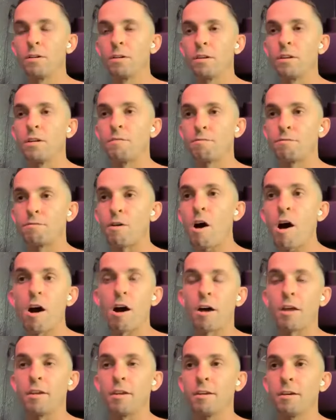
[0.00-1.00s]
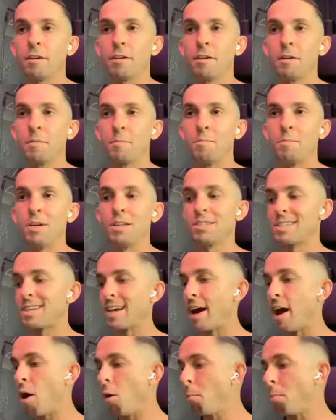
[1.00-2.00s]
Navan, means to
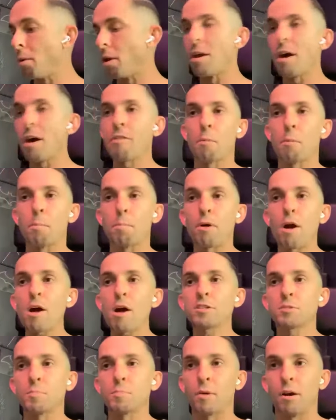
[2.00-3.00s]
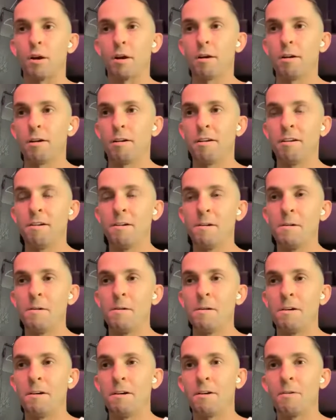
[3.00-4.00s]
help another prosper,
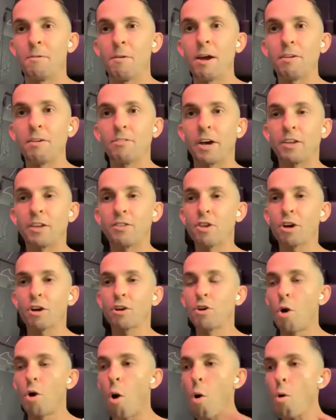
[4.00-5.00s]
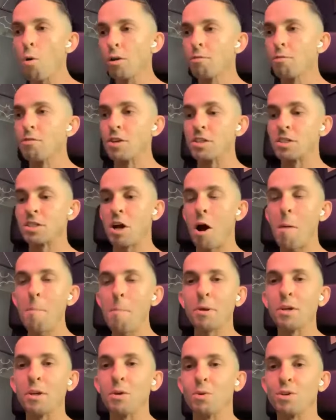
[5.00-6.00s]
right? Like, the goal of this
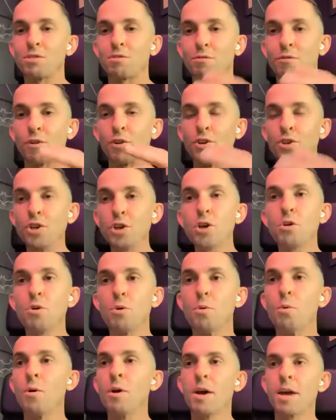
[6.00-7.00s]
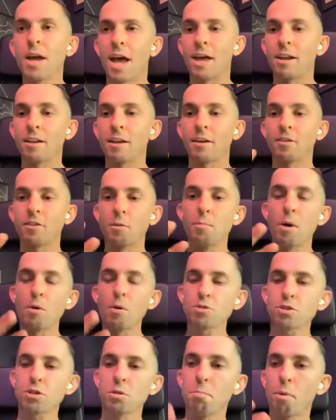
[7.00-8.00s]
company was for you. And the
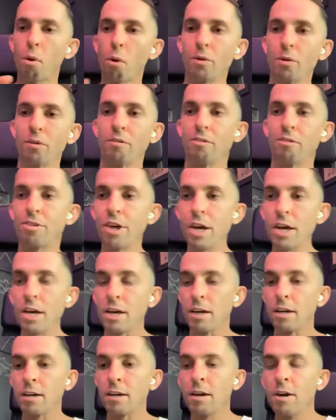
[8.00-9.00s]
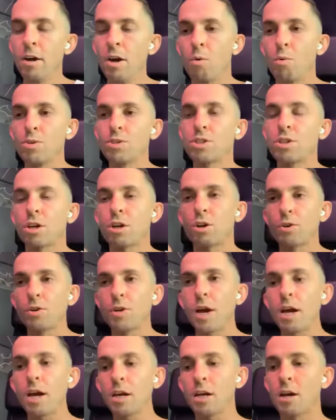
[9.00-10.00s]
most important thing was to
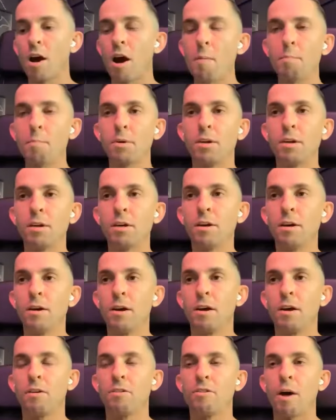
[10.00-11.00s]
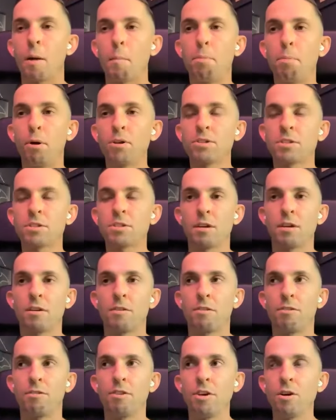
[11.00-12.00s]
create a company that puts
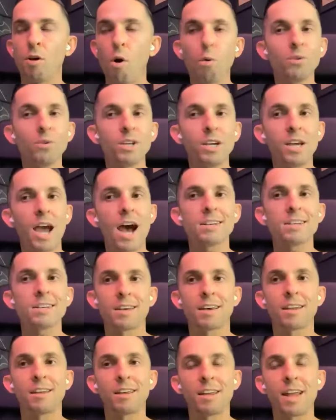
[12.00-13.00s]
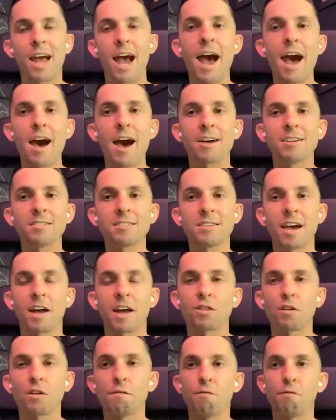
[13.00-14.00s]
the only asset it has at
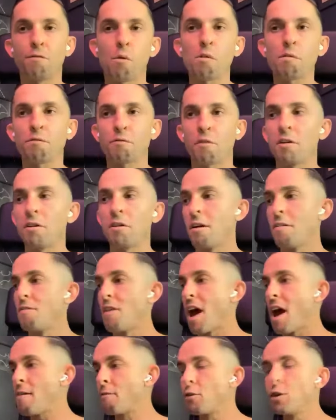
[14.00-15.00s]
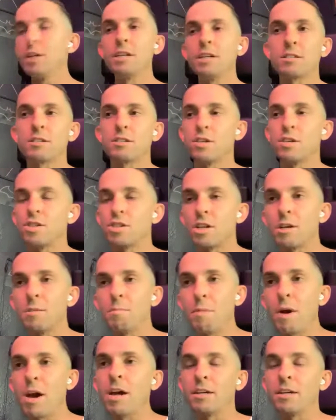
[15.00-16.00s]
the forefront of every decision it
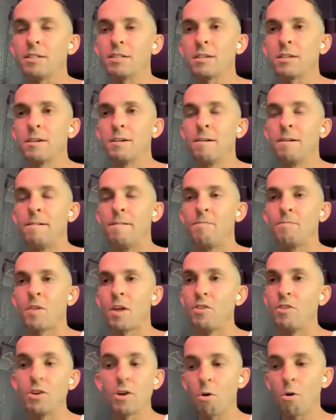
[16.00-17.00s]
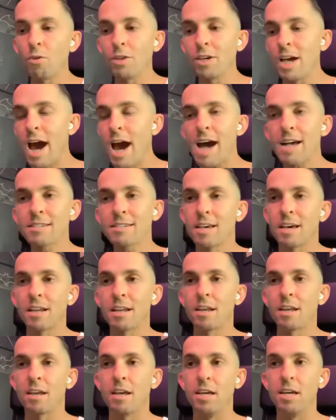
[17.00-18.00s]
makes. And the only asset
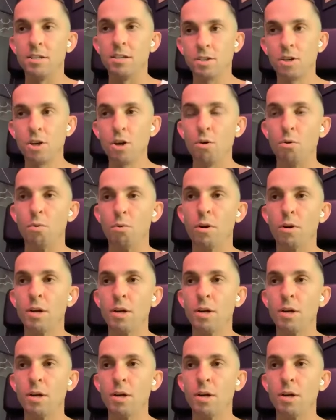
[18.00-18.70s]
is you.